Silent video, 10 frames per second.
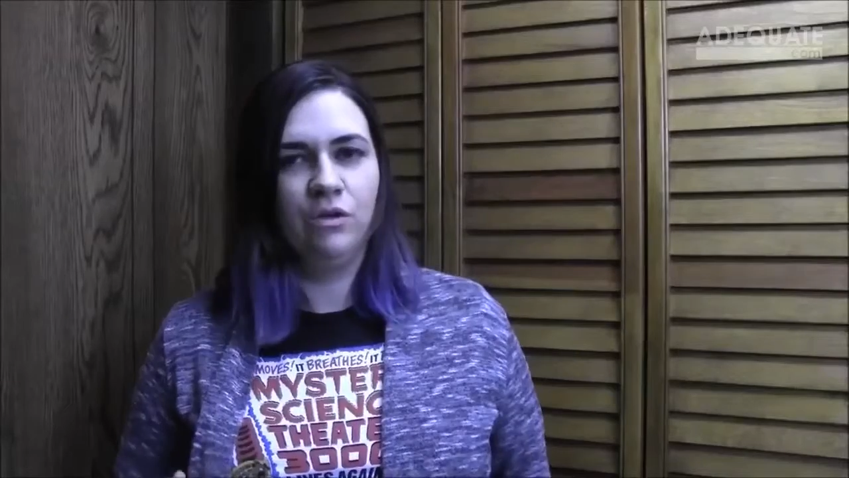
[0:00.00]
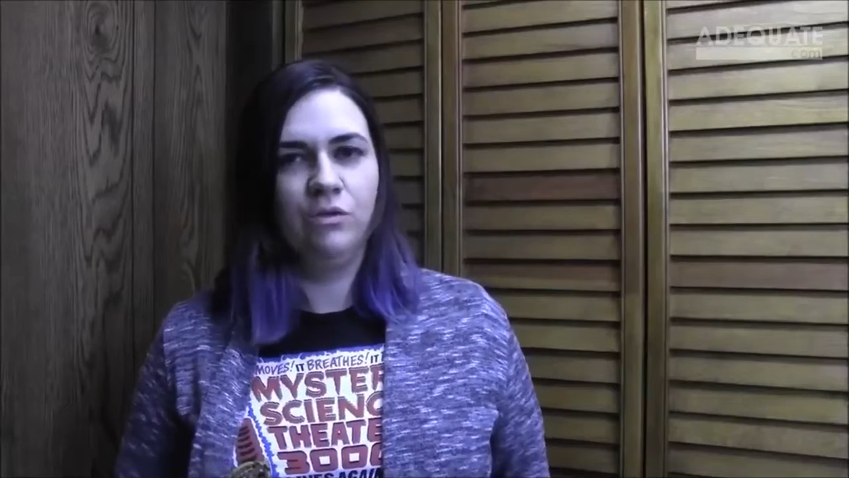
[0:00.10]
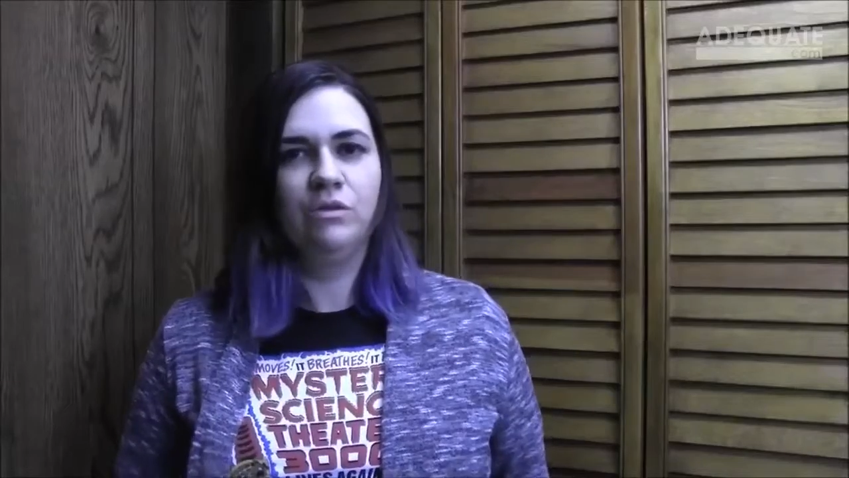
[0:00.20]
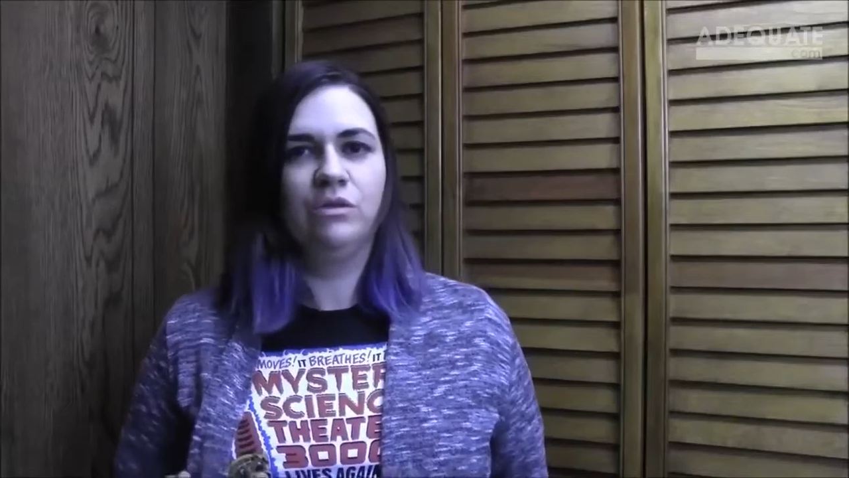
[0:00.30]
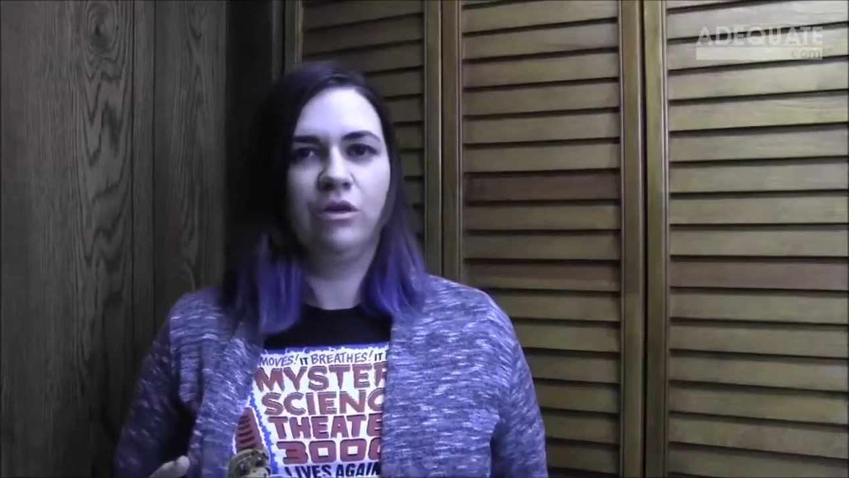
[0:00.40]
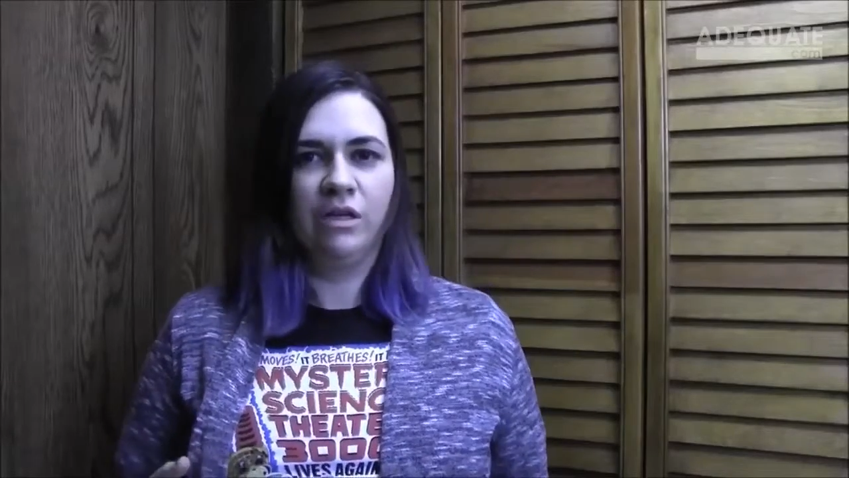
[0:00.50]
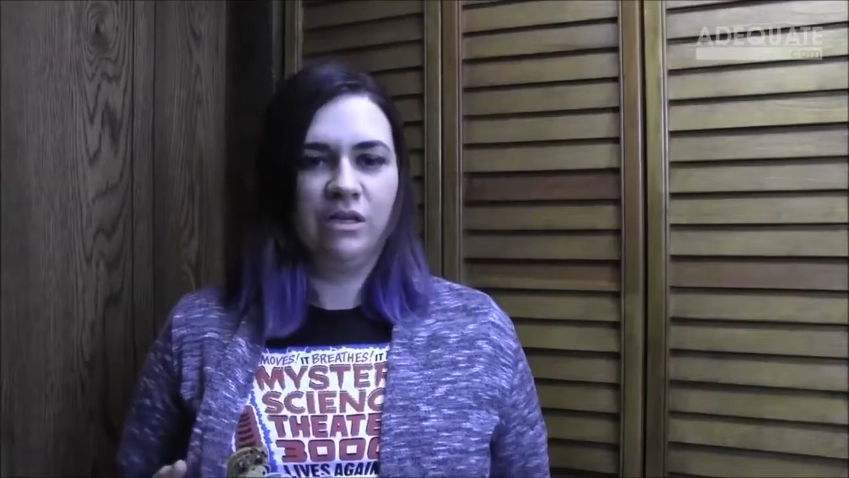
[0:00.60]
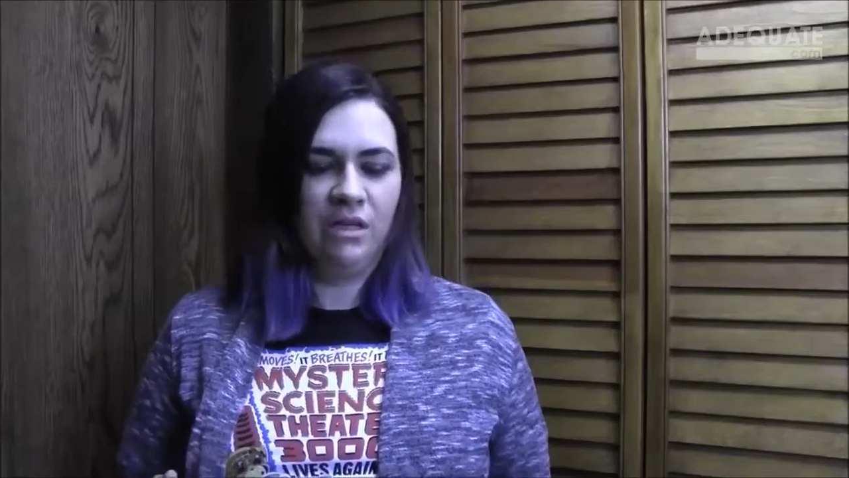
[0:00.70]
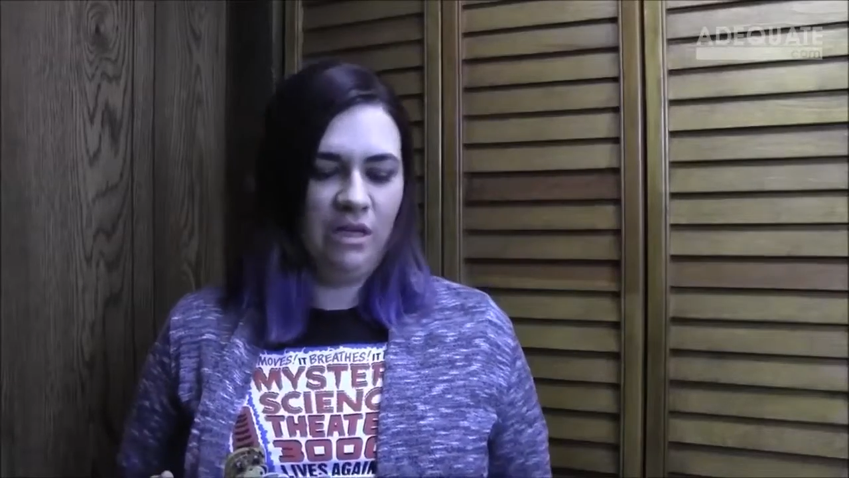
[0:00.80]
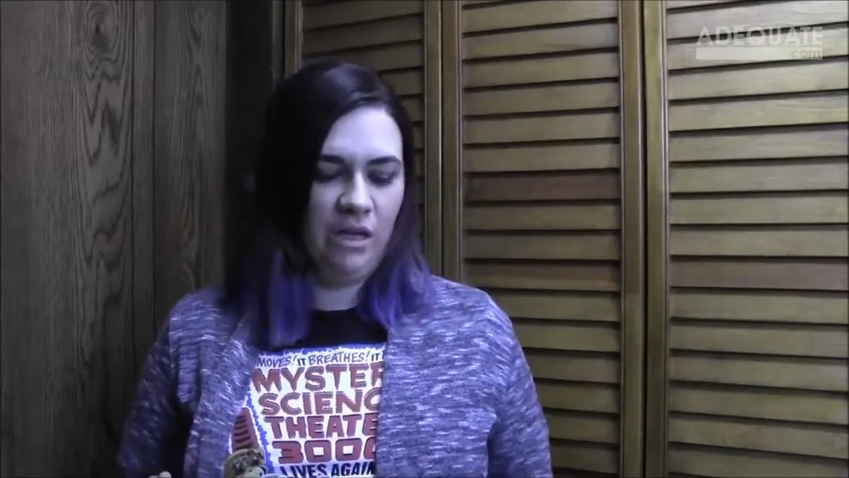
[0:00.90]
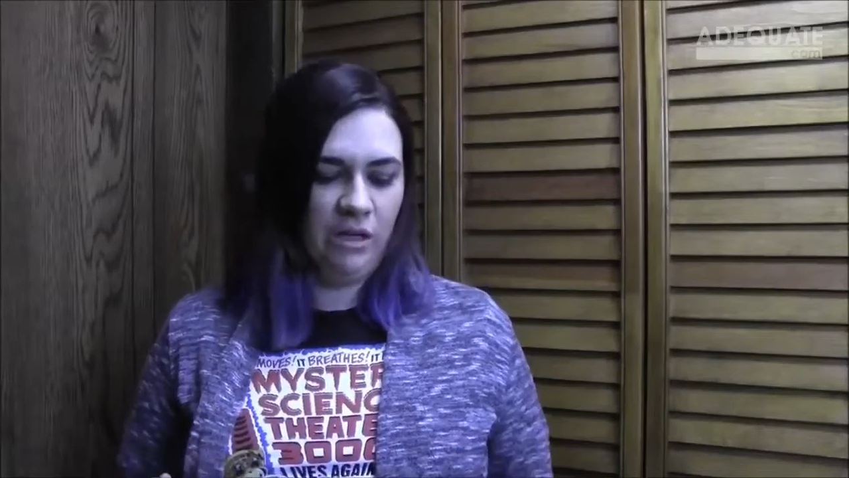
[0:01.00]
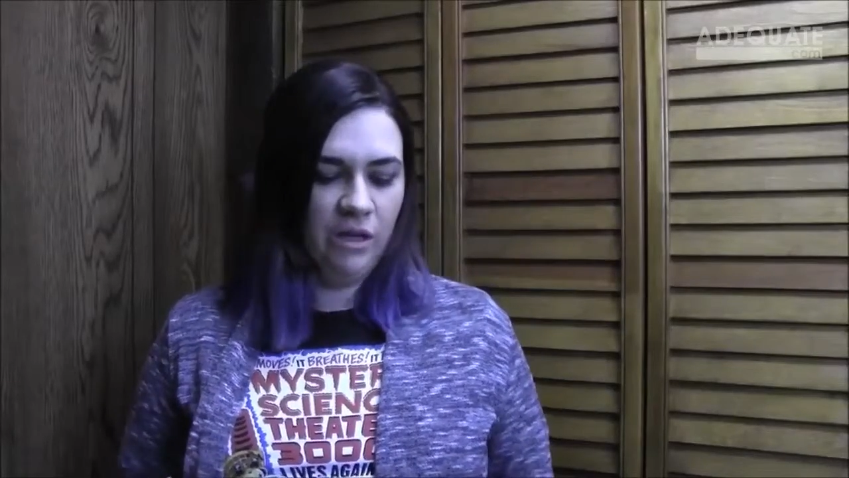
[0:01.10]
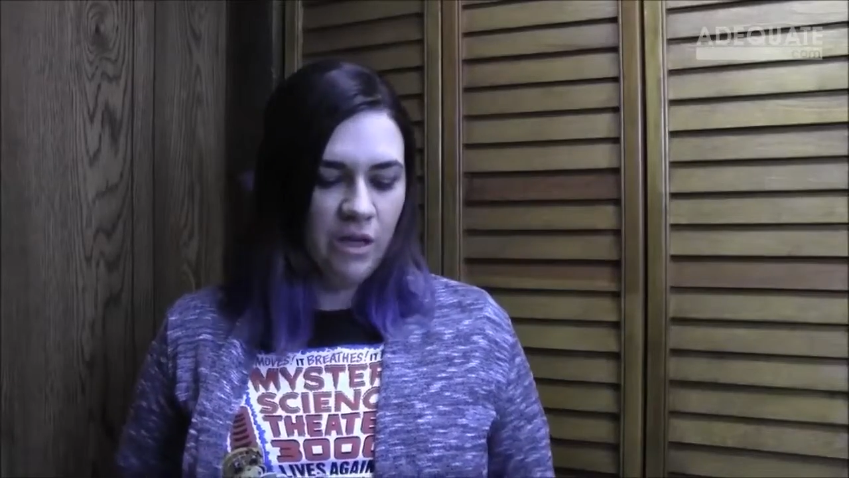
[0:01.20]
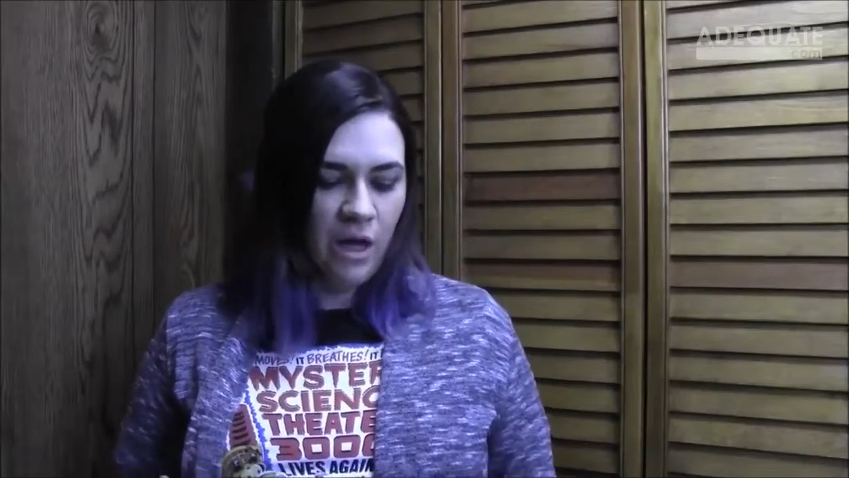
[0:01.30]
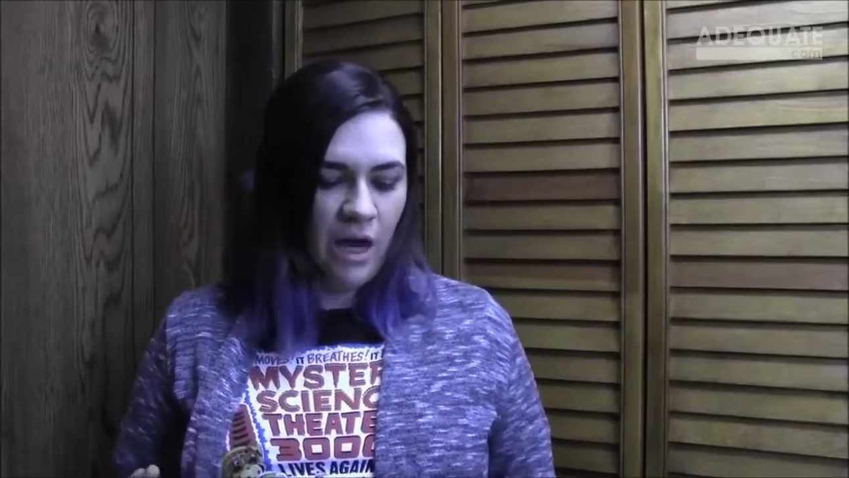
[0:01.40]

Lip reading: use during the year.